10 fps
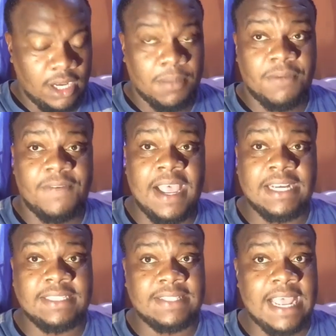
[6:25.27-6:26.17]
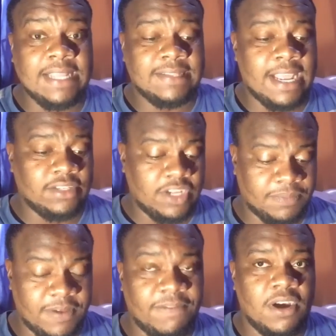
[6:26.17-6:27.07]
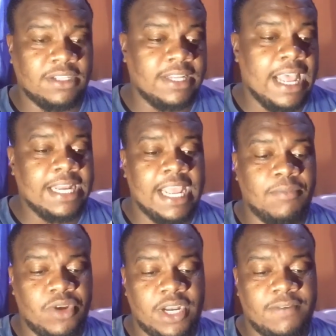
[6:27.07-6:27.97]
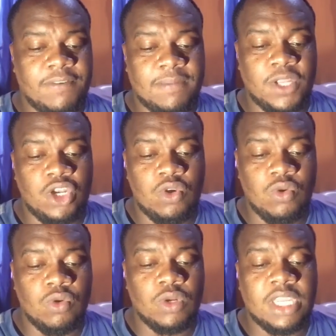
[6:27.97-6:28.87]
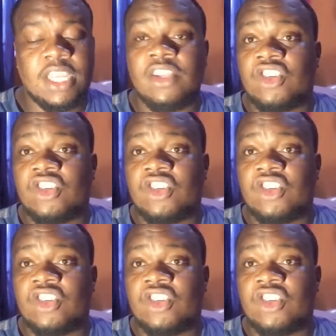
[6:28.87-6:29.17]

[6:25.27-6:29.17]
I find this Isaiah chapter 40, and I'm reading from the New King